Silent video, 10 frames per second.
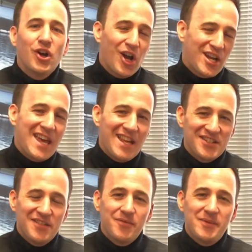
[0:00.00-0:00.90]
Okay,
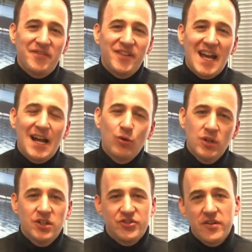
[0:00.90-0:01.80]
that's it from me for now.
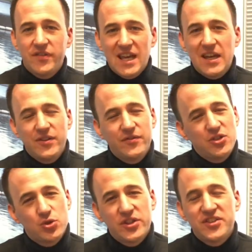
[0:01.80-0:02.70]
Don't forget, if you've
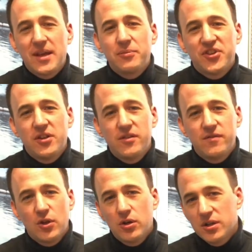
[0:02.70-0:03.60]
enjoyed this episode of the
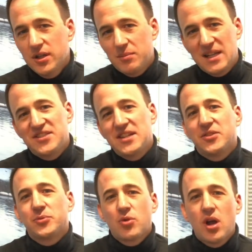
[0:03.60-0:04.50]
vlog, please hit
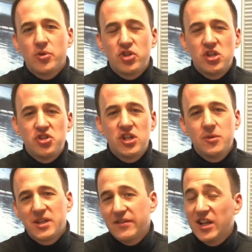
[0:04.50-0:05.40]
subscribe on
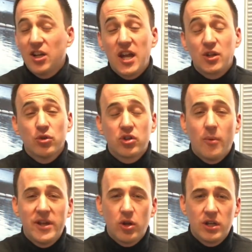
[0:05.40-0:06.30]
YouTube, give it a like or a
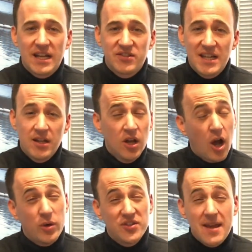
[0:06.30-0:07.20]
comment on LinkedIn.
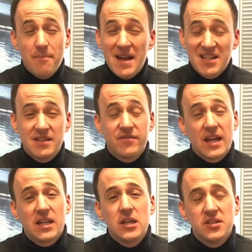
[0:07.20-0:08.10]
I want to say a massive
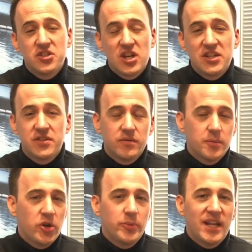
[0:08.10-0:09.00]
thank you to Jason
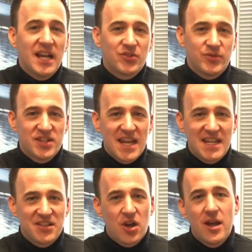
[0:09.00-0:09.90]
from OpenX for
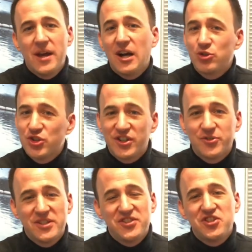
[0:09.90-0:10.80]
taking time out during
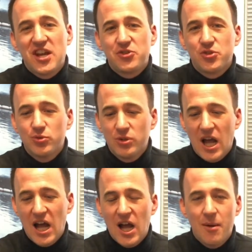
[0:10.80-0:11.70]
his busy schedule
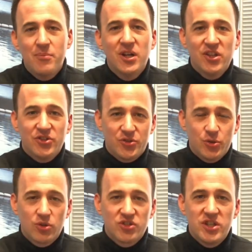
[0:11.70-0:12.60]
to
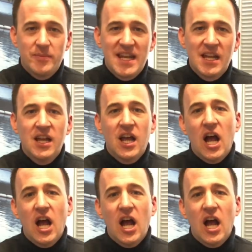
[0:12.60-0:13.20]
talk to me.